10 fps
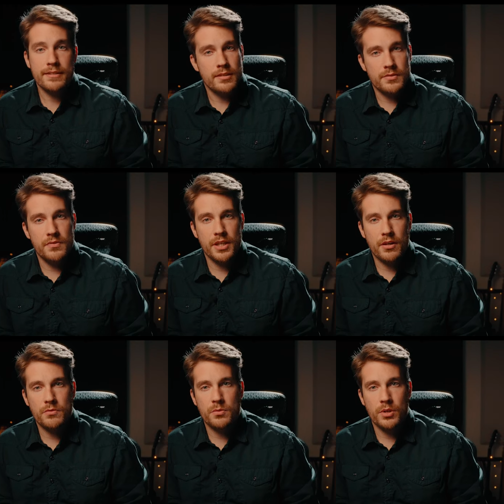this
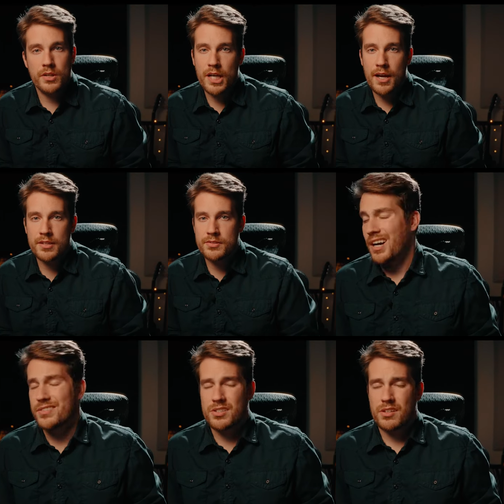video for you guys.
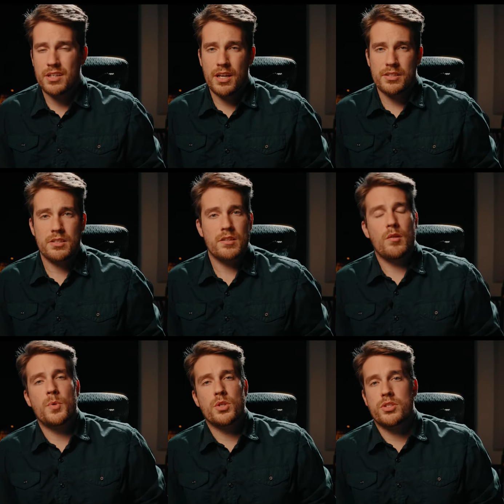Obviously,
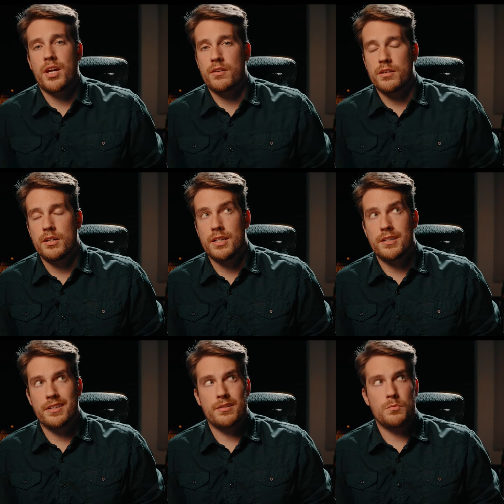SSL pushed out
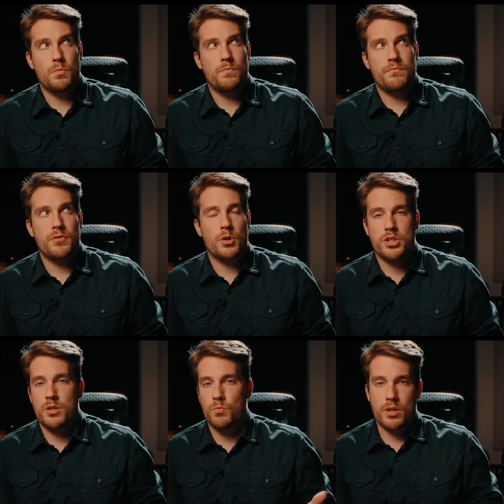uh, the
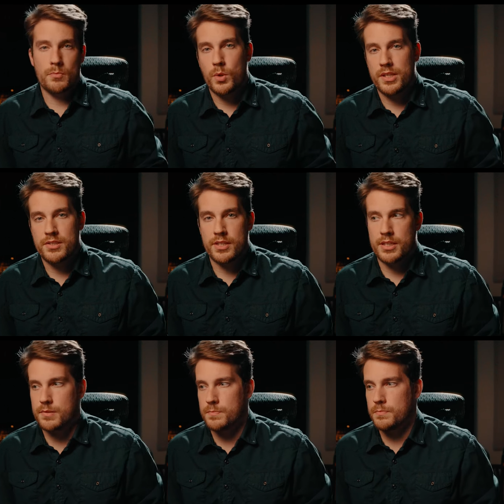version
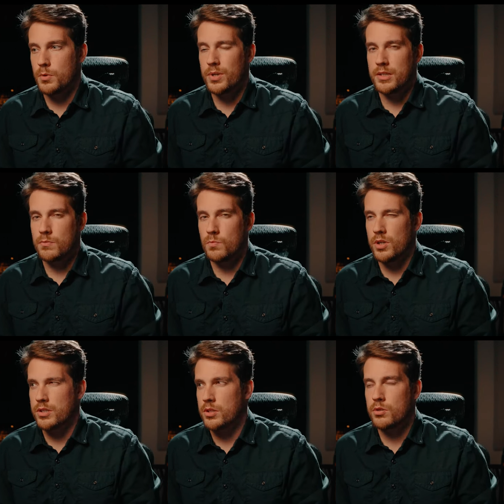1.6
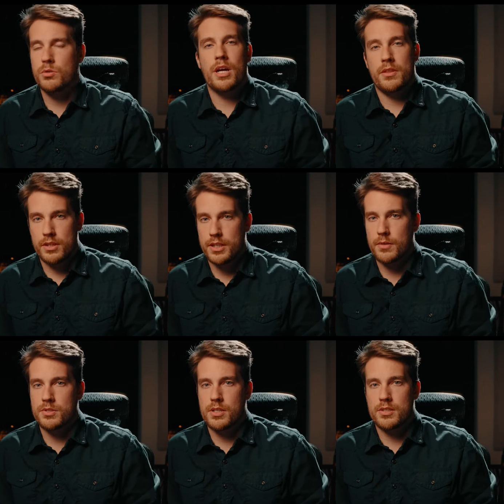0.12. I think
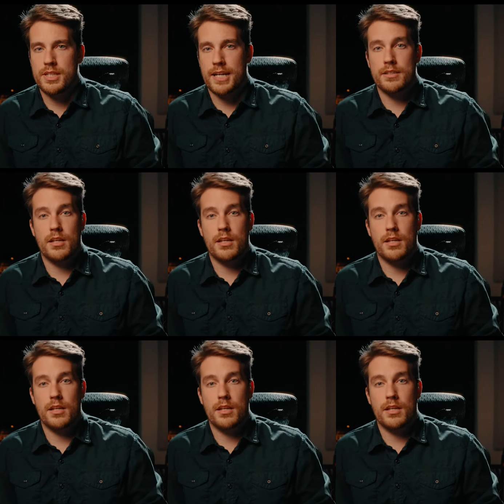that was the exact